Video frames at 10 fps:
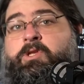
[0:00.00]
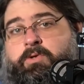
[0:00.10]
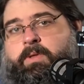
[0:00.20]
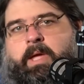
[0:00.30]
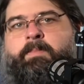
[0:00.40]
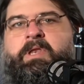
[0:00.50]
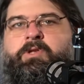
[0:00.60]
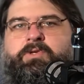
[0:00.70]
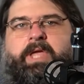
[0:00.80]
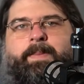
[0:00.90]
like a
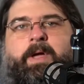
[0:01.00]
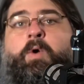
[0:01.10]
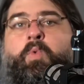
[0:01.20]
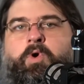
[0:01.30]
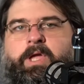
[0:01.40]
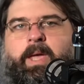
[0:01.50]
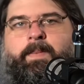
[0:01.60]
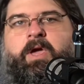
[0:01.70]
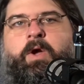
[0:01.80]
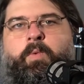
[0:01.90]
miniatures game, like a war game,
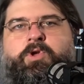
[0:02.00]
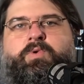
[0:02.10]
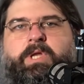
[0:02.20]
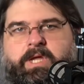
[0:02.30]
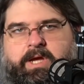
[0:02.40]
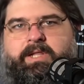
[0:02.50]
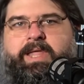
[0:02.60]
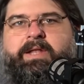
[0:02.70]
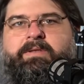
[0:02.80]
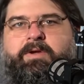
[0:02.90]
where you
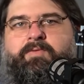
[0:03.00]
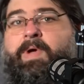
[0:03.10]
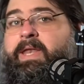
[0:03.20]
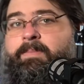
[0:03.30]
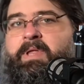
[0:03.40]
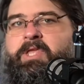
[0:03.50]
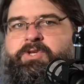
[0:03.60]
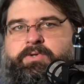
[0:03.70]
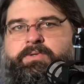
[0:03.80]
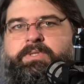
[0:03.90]
collect random
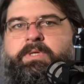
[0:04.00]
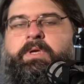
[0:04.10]
miniatures